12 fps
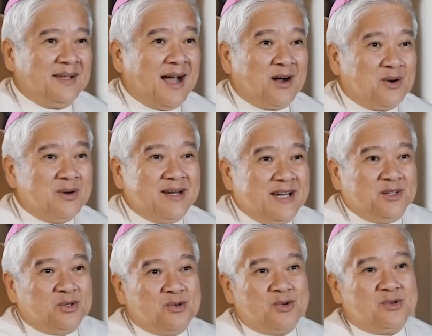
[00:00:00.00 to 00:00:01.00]
according
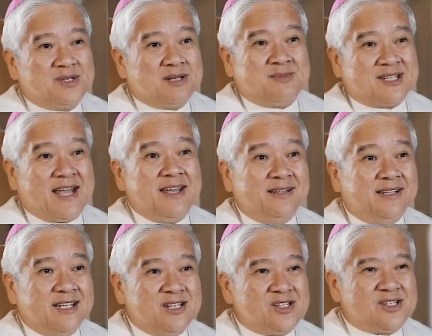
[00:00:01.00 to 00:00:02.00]
to some
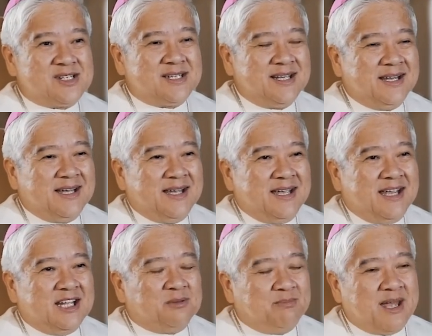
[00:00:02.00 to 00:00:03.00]
scientists,
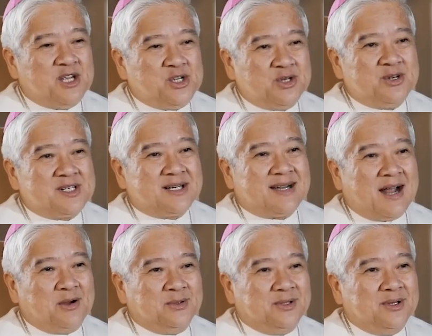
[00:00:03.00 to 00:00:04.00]
it measures
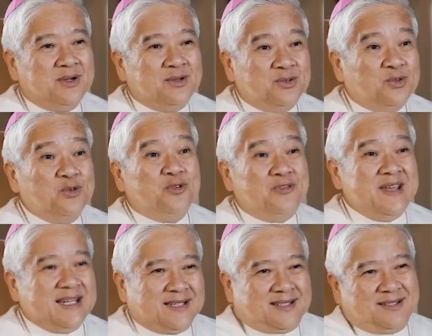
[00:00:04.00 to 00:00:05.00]
around 2
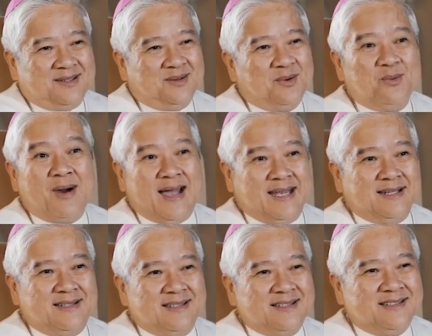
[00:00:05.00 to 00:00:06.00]
feet
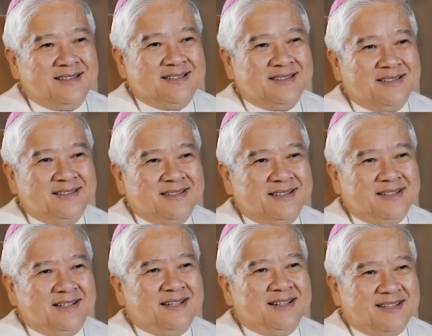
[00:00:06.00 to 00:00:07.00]
wide.
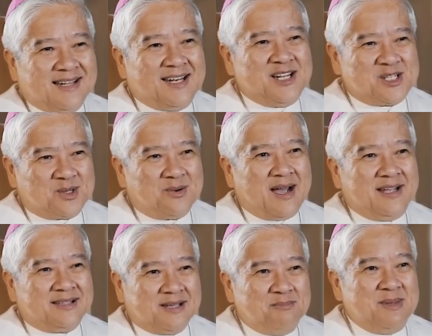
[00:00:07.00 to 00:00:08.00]
That is
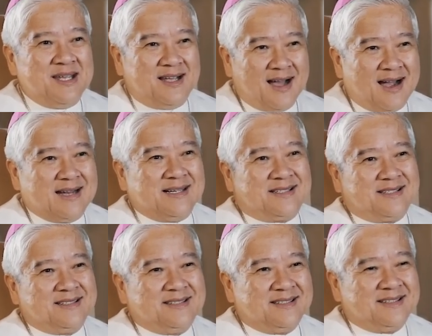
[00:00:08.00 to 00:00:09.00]
quite a big heart.